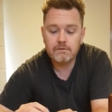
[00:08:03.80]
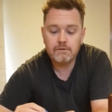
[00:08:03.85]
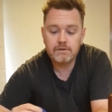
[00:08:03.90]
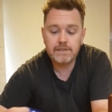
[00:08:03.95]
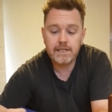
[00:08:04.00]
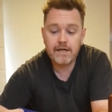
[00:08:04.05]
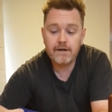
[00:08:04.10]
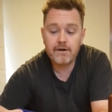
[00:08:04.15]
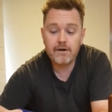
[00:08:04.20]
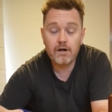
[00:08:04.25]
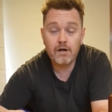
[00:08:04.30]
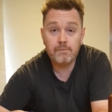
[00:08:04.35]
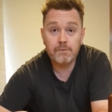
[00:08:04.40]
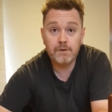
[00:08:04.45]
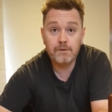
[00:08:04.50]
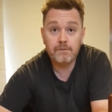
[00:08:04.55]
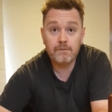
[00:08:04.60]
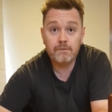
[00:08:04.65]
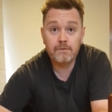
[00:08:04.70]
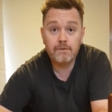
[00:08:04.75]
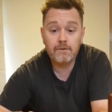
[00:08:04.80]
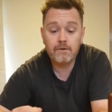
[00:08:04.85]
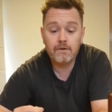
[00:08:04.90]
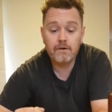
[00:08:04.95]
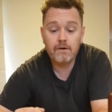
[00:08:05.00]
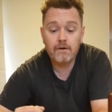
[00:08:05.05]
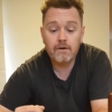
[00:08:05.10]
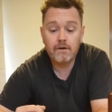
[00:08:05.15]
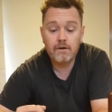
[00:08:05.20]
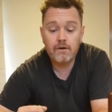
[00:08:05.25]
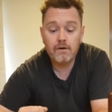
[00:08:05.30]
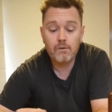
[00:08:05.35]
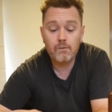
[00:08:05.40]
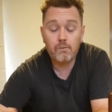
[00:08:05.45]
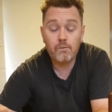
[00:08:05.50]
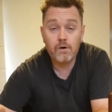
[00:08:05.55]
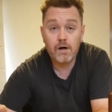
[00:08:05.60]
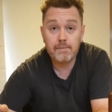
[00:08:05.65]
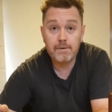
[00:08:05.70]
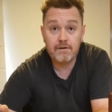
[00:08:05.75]
tear it open,
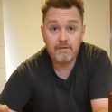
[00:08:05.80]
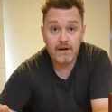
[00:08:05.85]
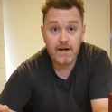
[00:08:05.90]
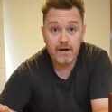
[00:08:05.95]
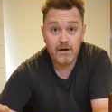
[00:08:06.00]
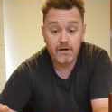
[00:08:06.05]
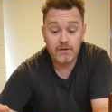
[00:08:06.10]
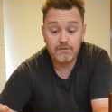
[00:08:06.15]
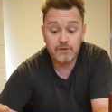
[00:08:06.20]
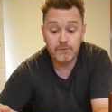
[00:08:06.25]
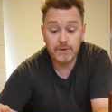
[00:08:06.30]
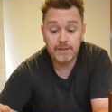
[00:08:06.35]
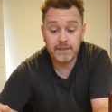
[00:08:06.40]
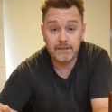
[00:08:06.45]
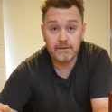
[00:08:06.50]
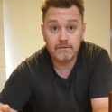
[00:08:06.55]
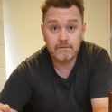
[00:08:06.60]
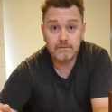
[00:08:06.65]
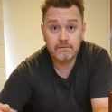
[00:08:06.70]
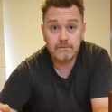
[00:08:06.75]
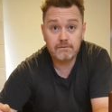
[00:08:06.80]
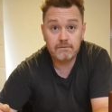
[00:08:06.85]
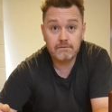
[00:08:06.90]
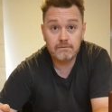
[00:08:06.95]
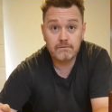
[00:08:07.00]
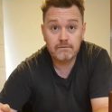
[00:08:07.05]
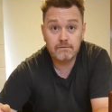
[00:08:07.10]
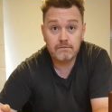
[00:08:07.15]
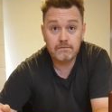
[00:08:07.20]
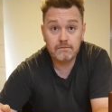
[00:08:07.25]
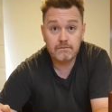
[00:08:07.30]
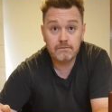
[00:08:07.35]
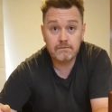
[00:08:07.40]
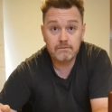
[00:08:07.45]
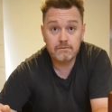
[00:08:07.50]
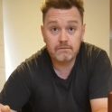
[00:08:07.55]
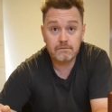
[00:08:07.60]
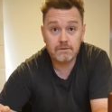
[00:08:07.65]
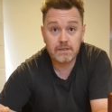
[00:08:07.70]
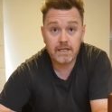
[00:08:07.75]
wipe your rat over with it.
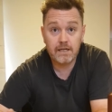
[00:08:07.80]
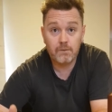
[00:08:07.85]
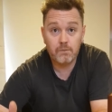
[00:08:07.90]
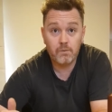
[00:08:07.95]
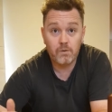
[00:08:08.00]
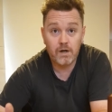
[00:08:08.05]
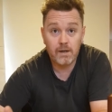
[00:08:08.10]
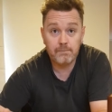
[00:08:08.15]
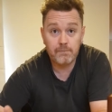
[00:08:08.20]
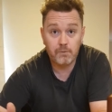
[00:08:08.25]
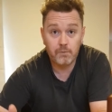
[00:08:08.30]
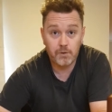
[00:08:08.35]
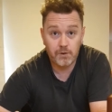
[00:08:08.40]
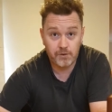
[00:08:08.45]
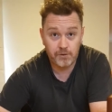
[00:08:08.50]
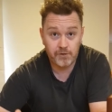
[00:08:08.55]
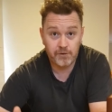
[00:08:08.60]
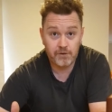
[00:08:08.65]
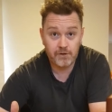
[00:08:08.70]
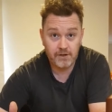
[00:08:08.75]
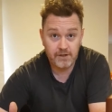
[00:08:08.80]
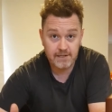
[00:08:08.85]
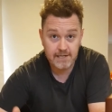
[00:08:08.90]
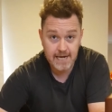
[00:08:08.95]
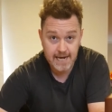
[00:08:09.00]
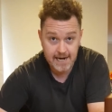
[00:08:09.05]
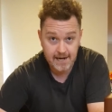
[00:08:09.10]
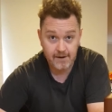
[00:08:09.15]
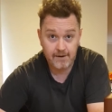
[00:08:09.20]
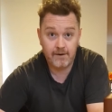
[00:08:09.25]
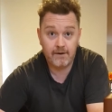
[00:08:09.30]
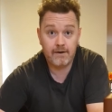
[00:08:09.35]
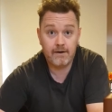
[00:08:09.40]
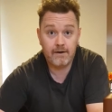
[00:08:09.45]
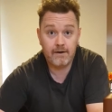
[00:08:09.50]
Okay, wipe the wound down.